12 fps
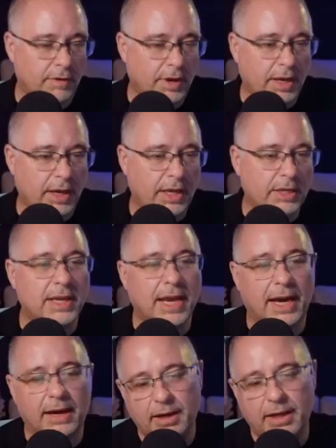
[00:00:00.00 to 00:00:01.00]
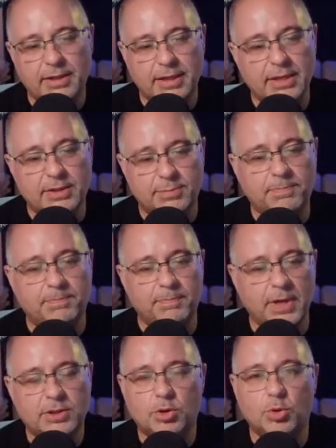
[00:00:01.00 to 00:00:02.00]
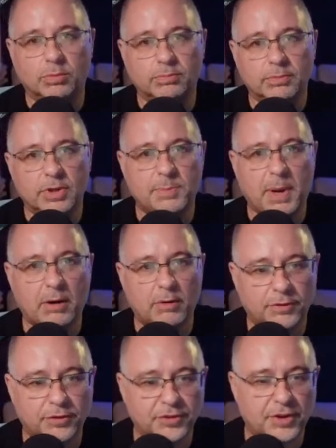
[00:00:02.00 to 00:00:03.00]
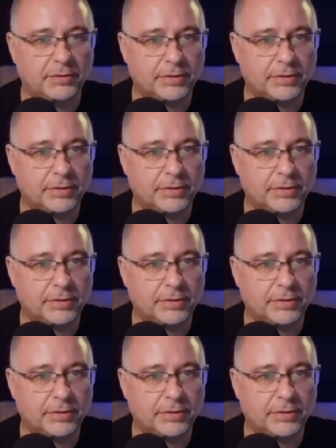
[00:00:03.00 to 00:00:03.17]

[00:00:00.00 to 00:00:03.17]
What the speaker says: it's cool. It's powerful stuff.